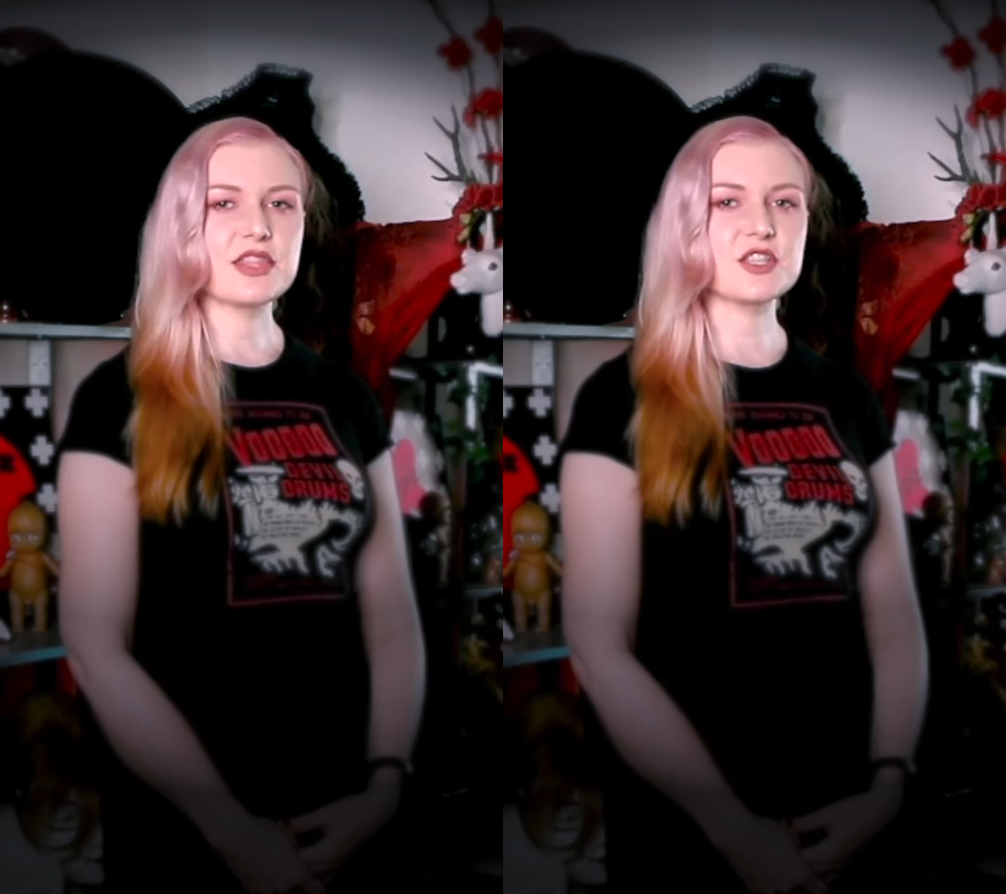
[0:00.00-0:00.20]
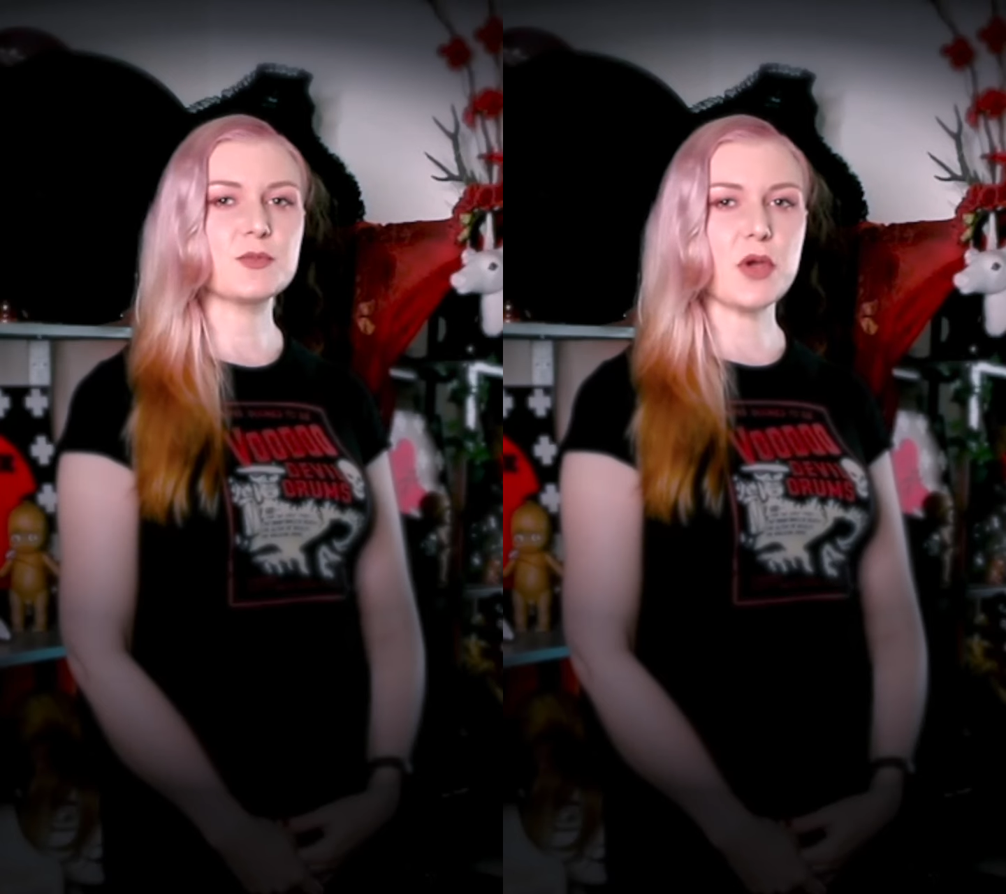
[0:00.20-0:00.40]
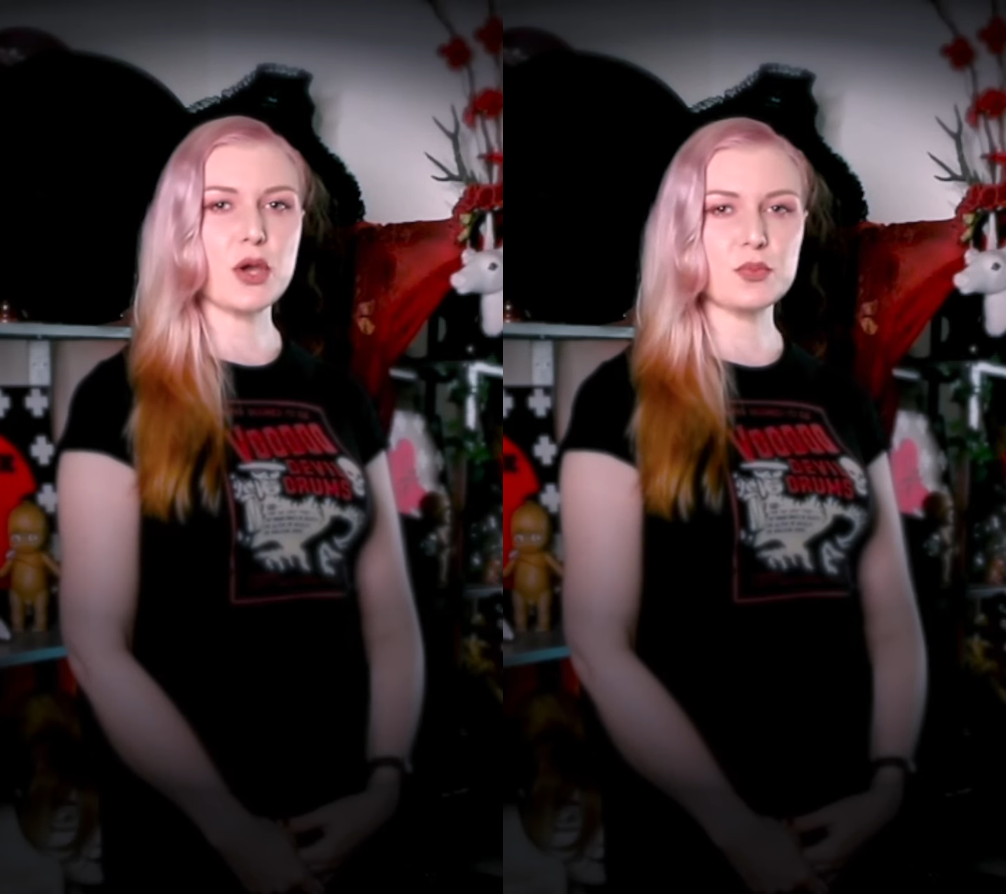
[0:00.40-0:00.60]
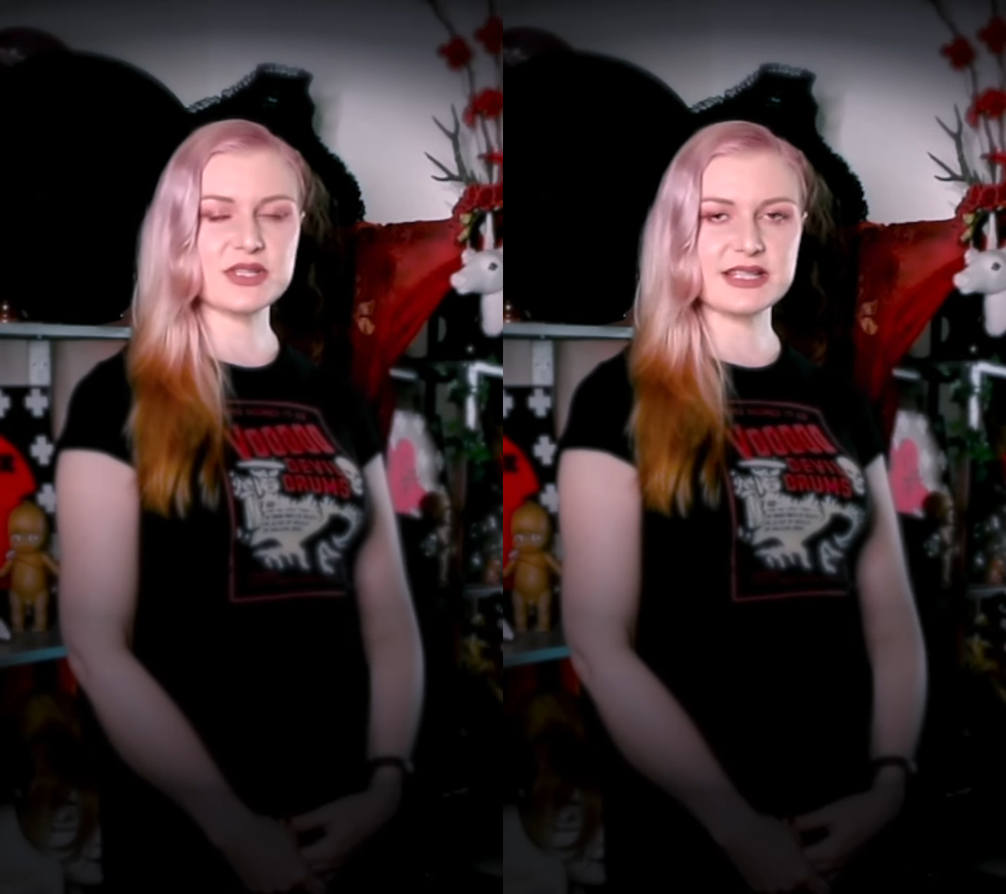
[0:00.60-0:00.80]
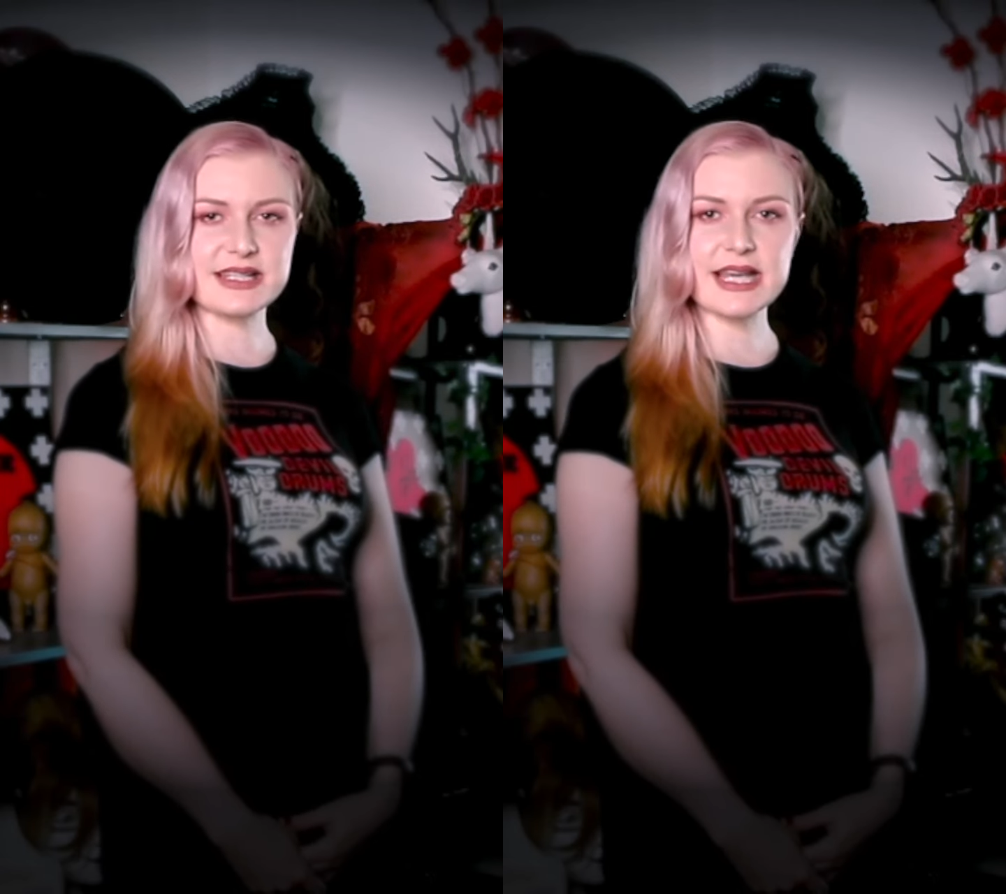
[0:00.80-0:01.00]
The sperm
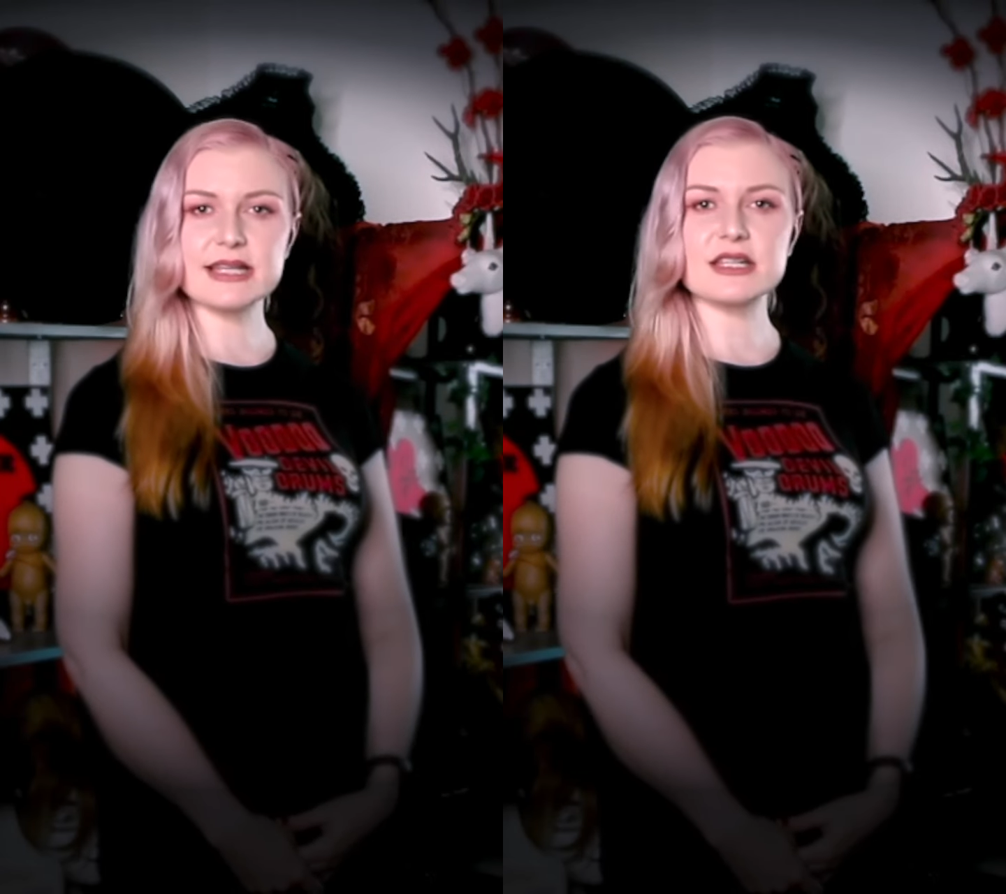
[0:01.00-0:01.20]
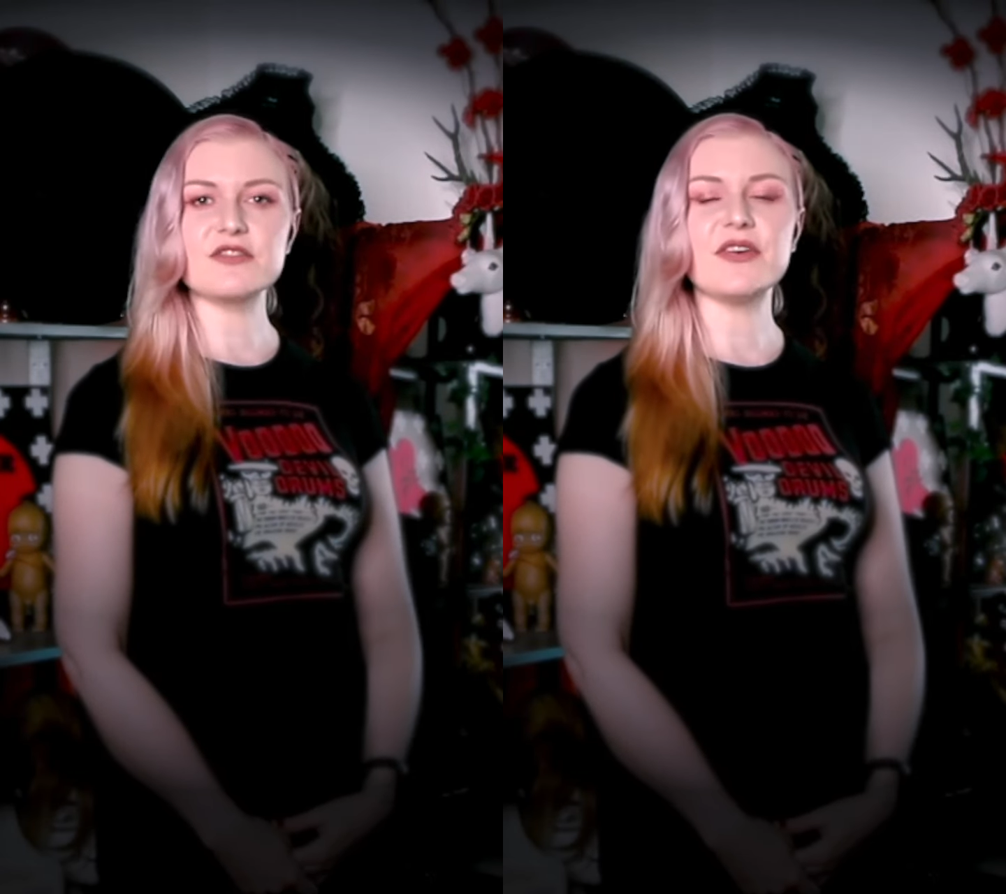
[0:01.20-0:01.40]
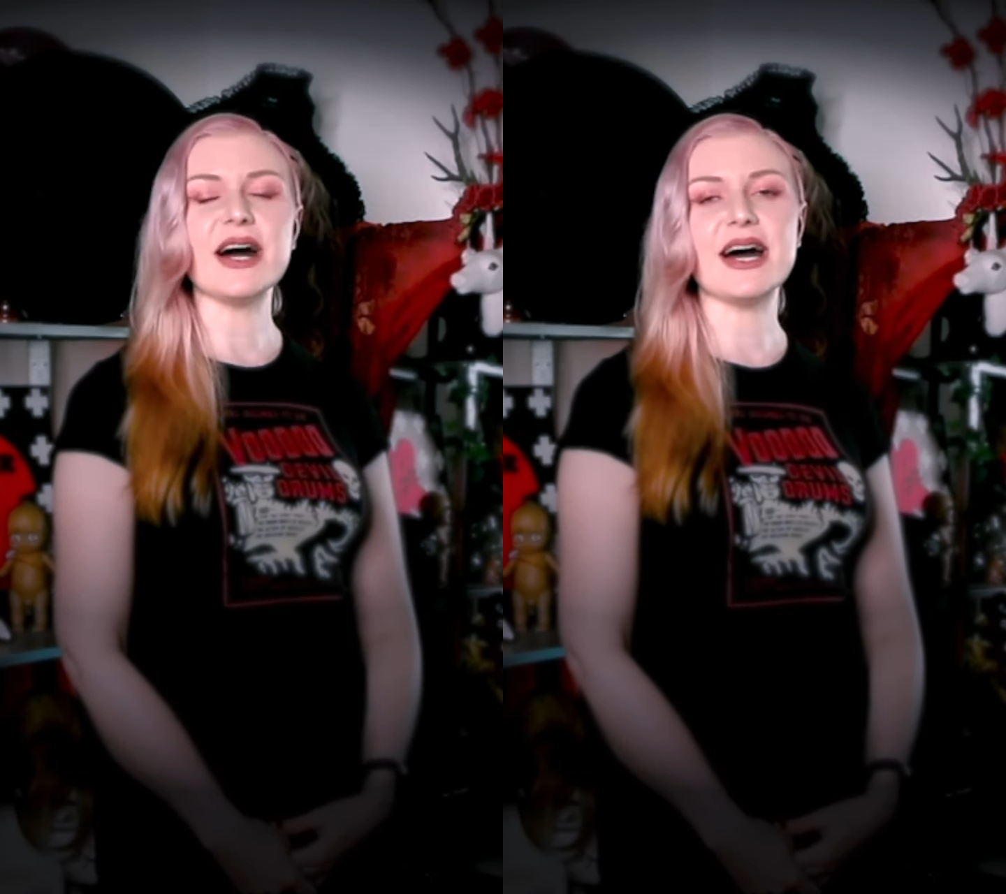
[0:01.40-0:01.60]
was intended for